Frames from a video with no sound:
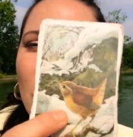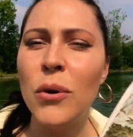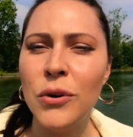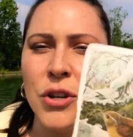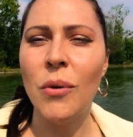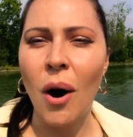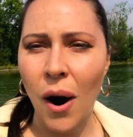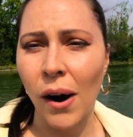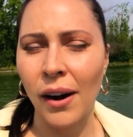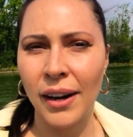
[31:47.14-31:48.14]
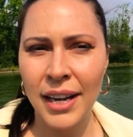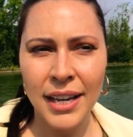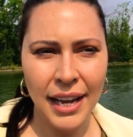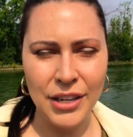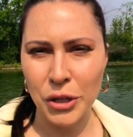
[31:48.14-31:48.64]
who you are
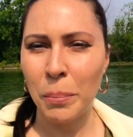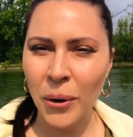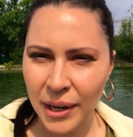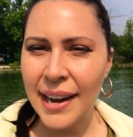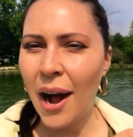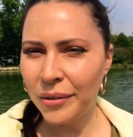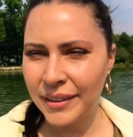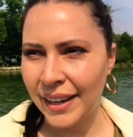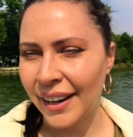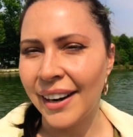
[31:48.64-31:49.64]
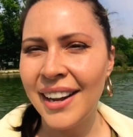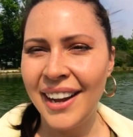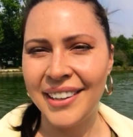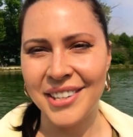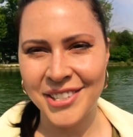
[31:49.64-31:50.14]
and to put it out there
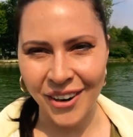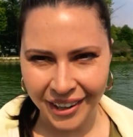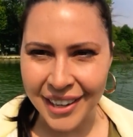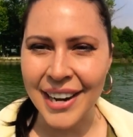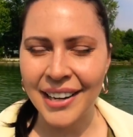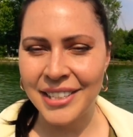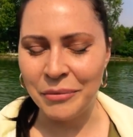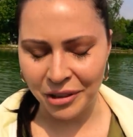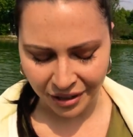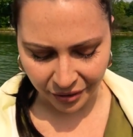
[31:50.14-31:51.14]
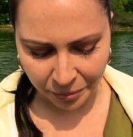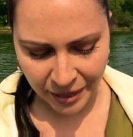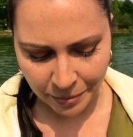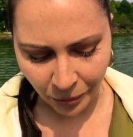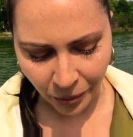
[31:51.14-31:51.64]
and to start connecting with other
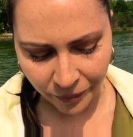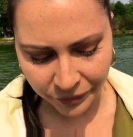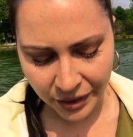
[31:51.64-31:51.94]
people.